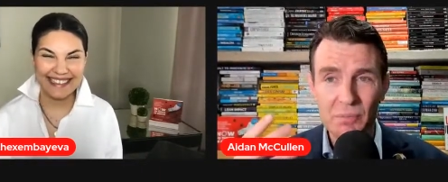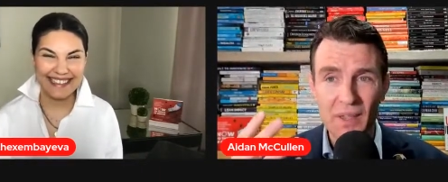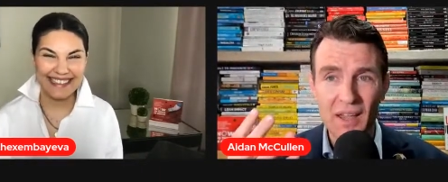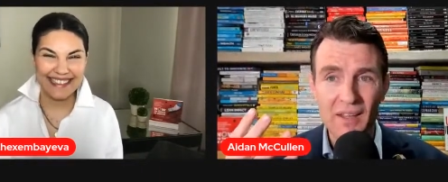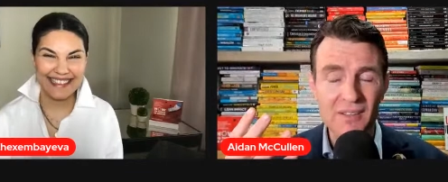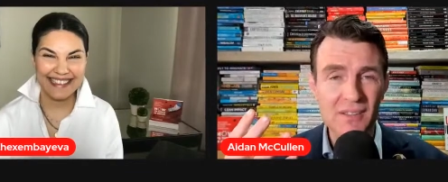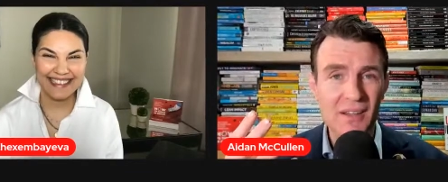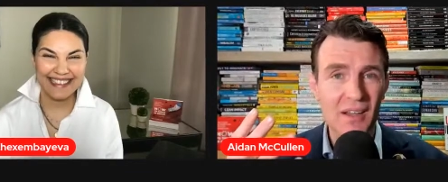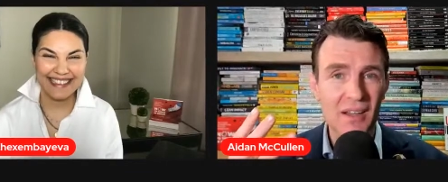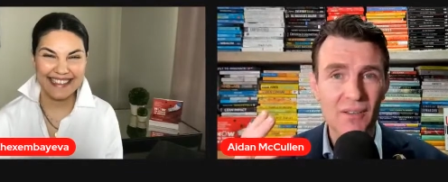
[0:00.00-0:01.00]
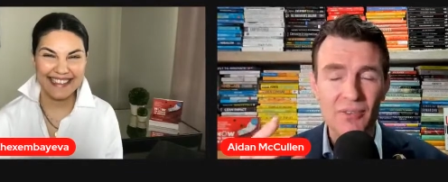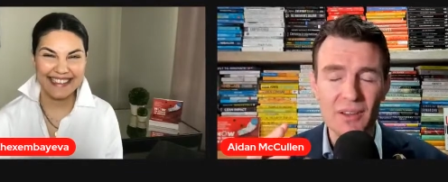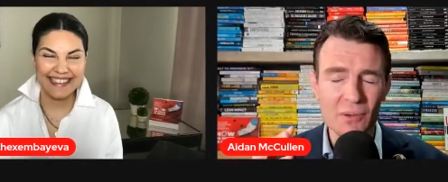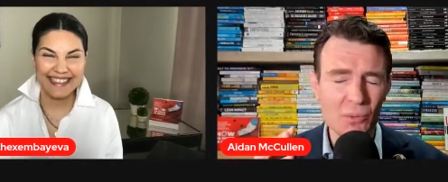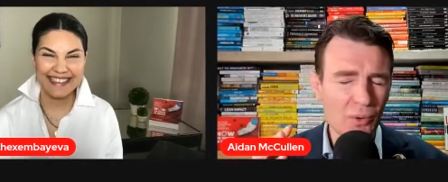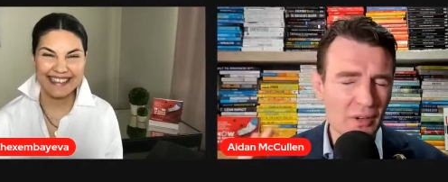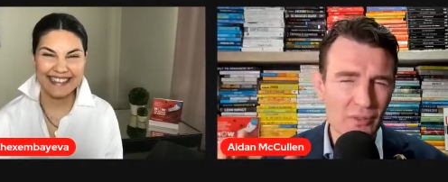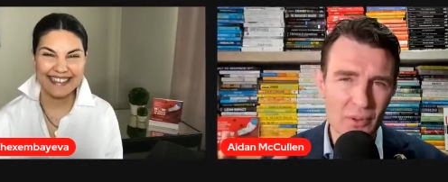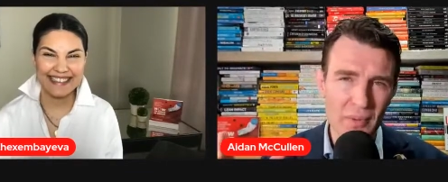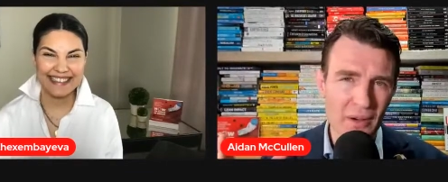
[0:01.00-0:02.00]
Speaker 1: And I found a
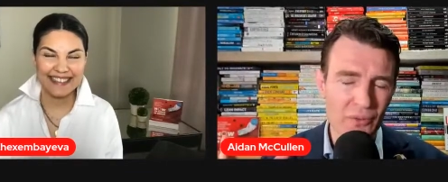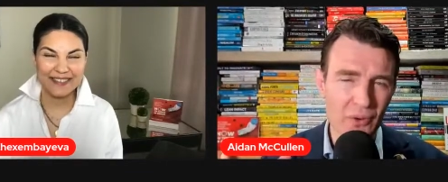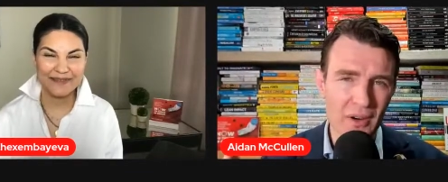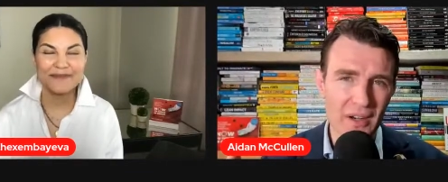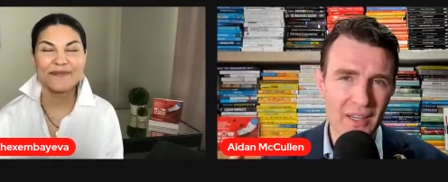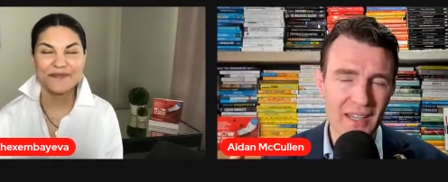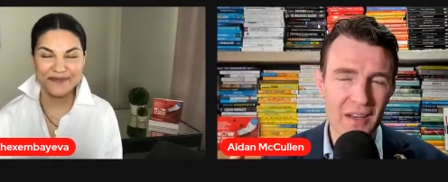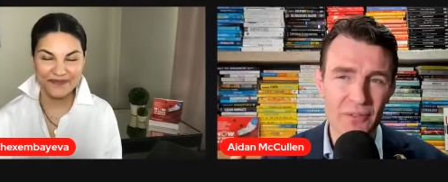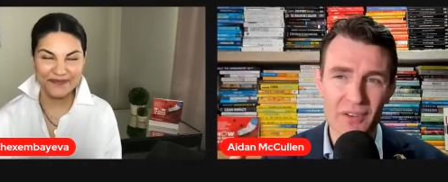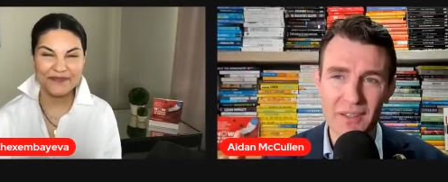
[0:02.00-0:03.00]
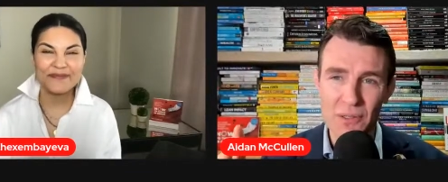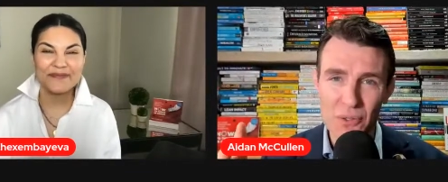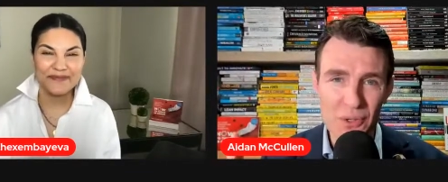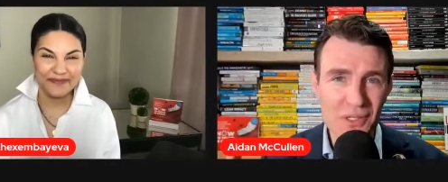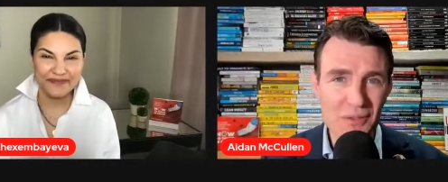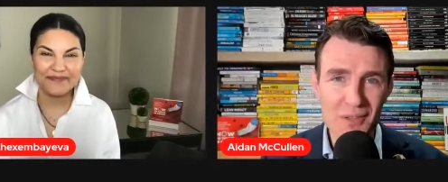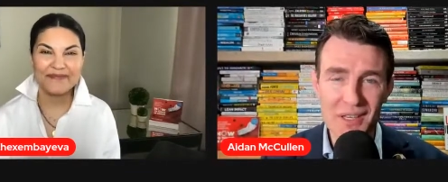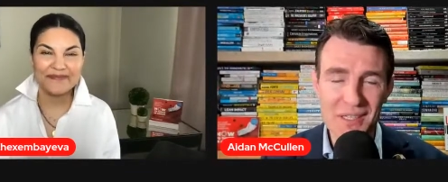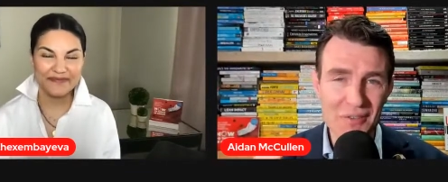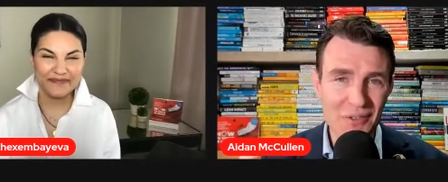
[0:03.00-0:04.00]
wonderful metaphor, and I can't find the source of
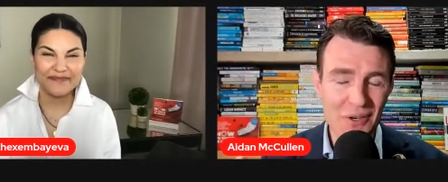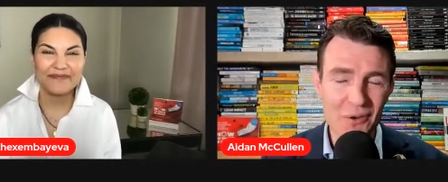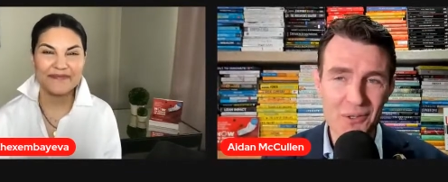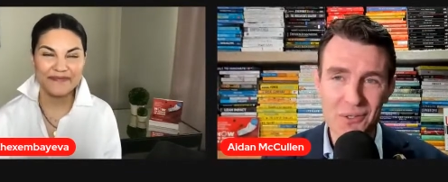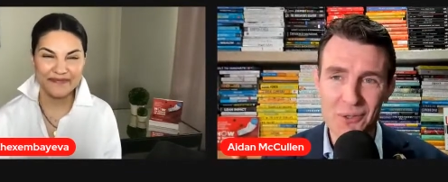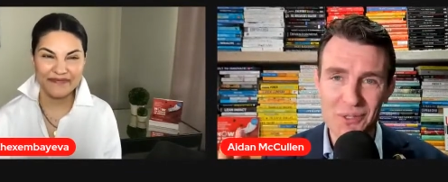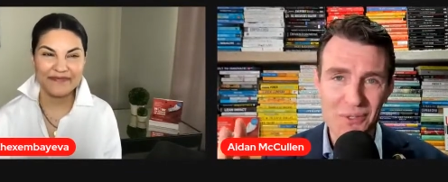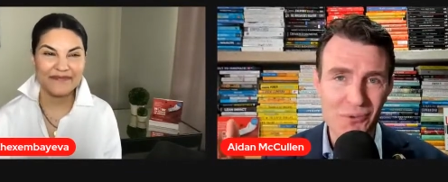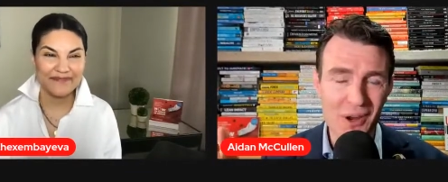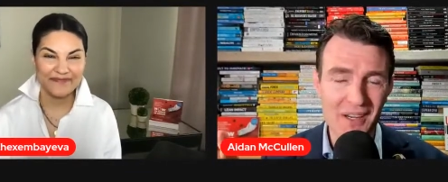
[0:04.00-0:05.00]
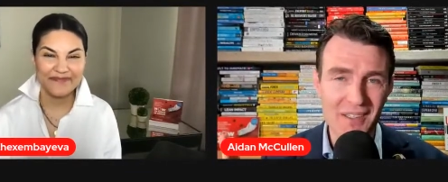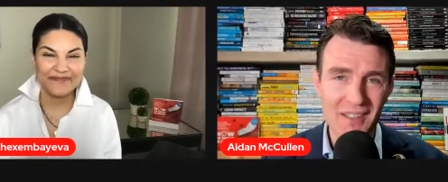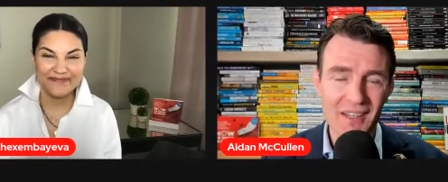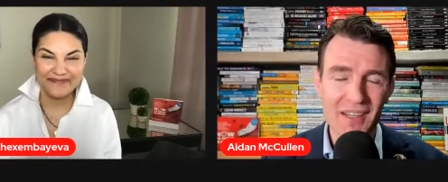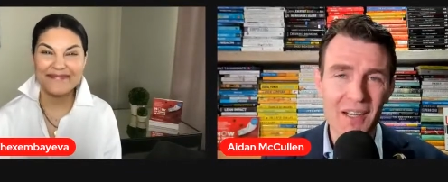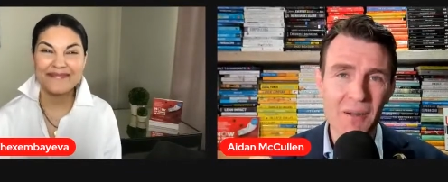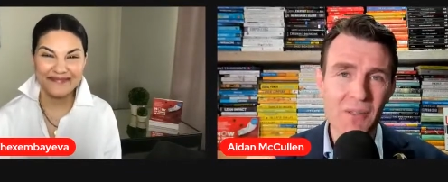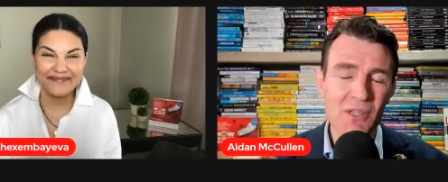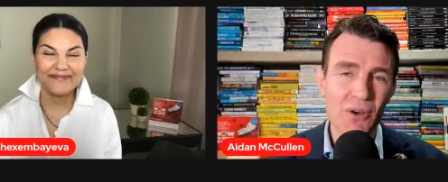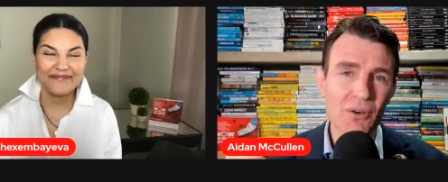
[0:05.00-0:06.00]
this. If you know the source, great.
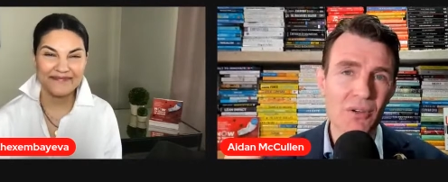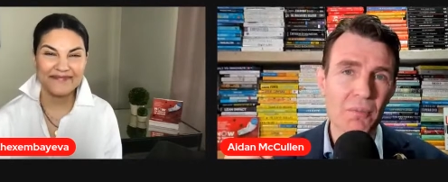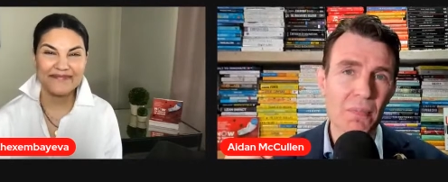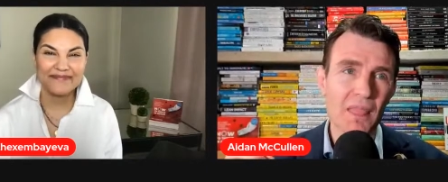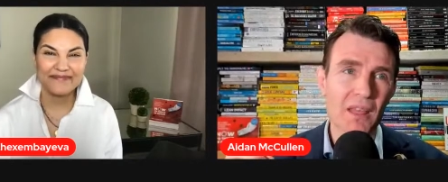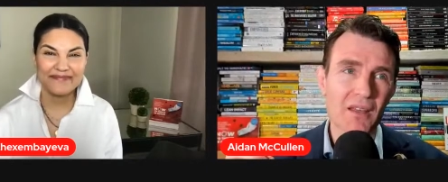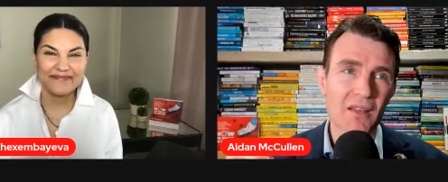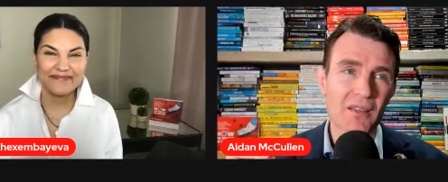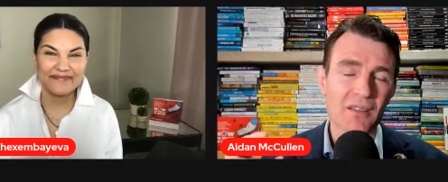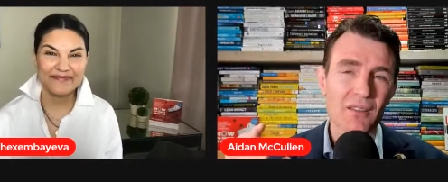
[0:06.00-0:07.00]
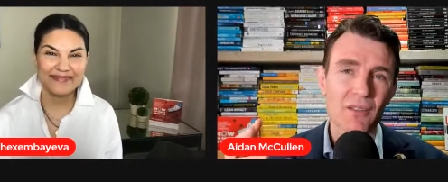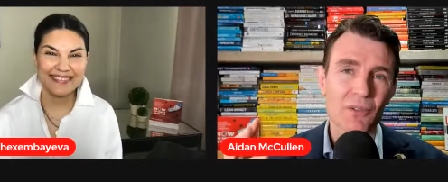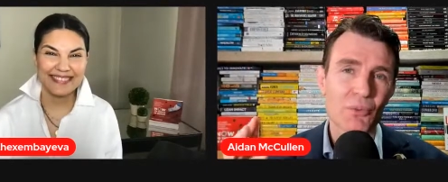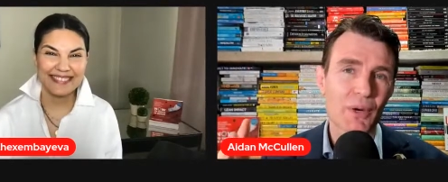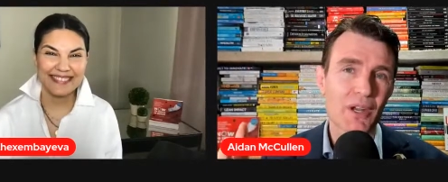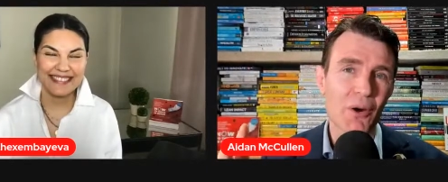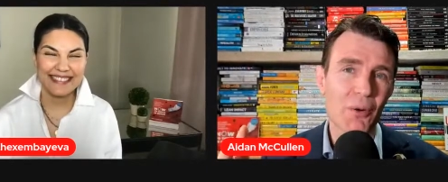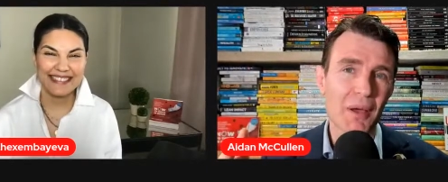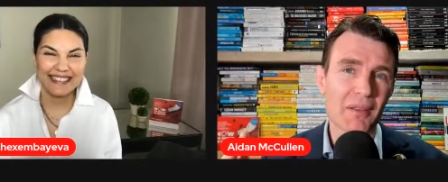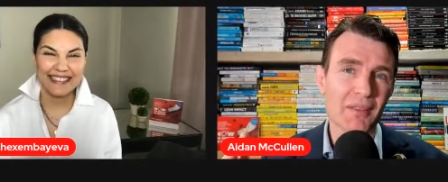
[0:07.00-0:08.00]
So we
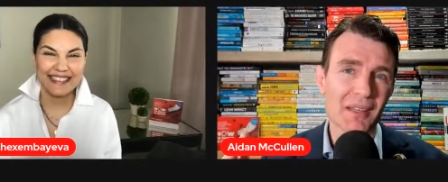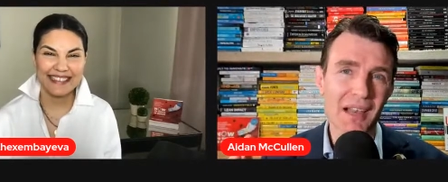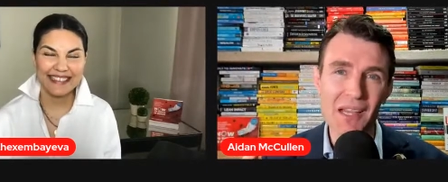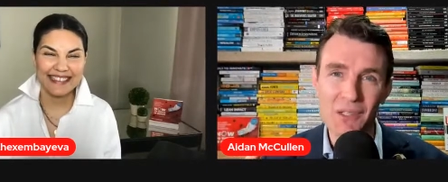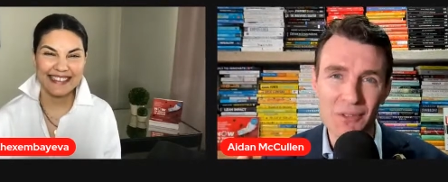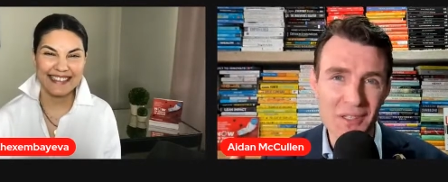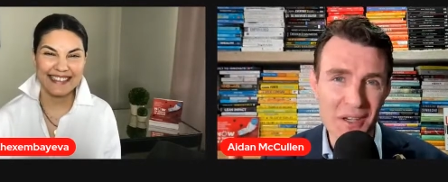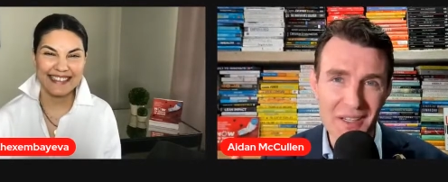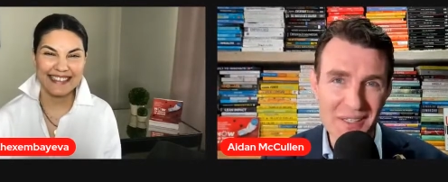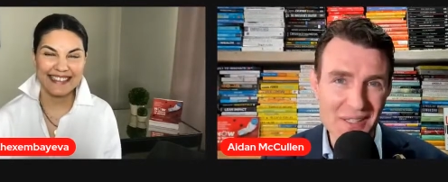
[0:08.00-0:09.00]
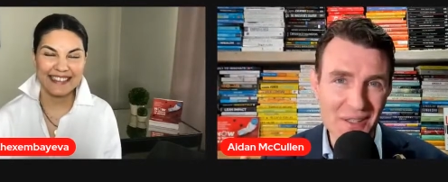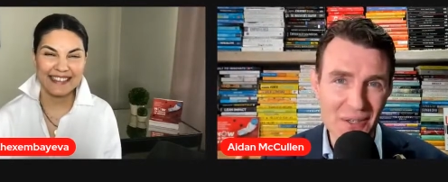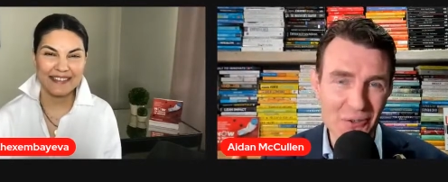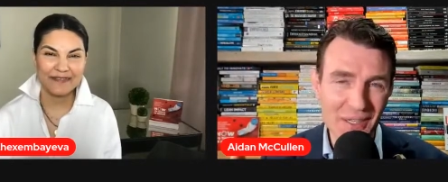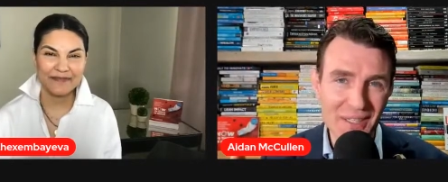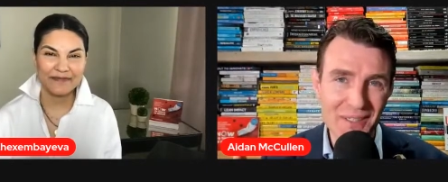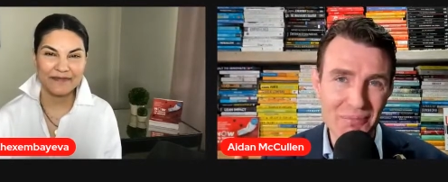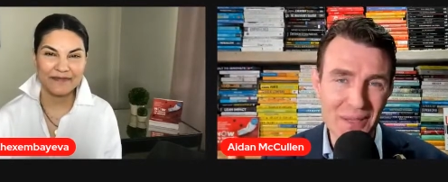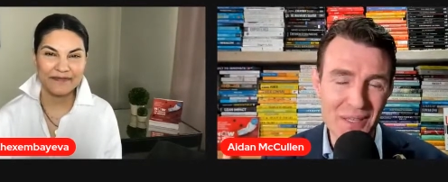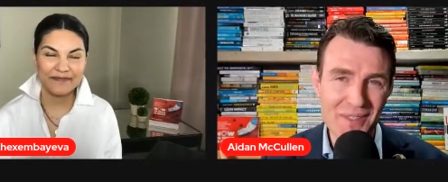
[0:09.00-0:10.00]
know about the clash of the titans and the
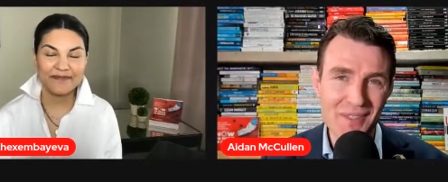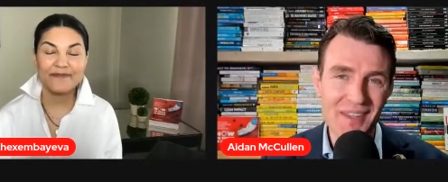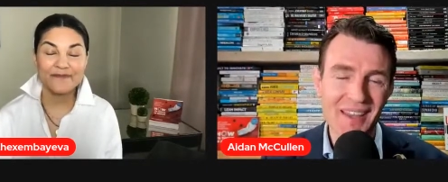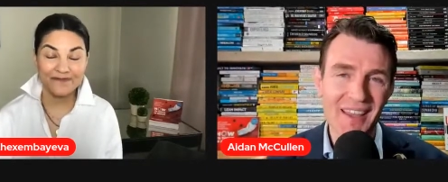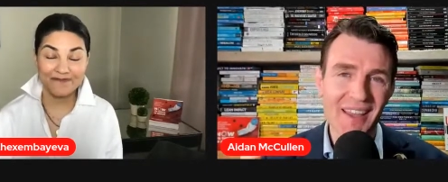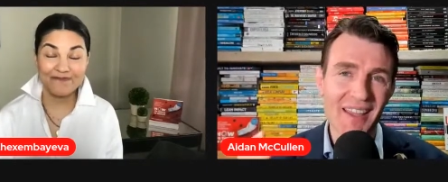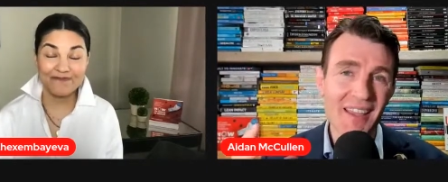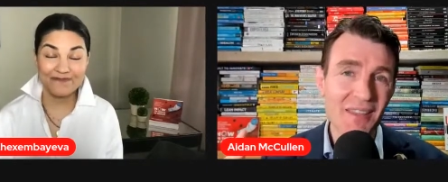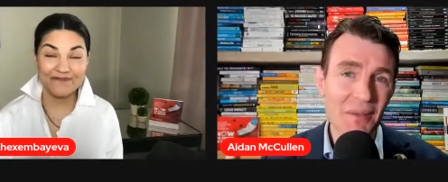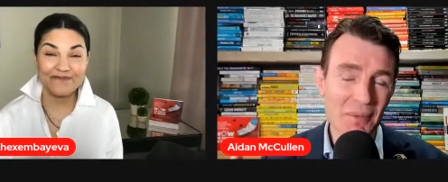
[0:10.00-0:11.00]
Greek myths. Mm-hmm. In the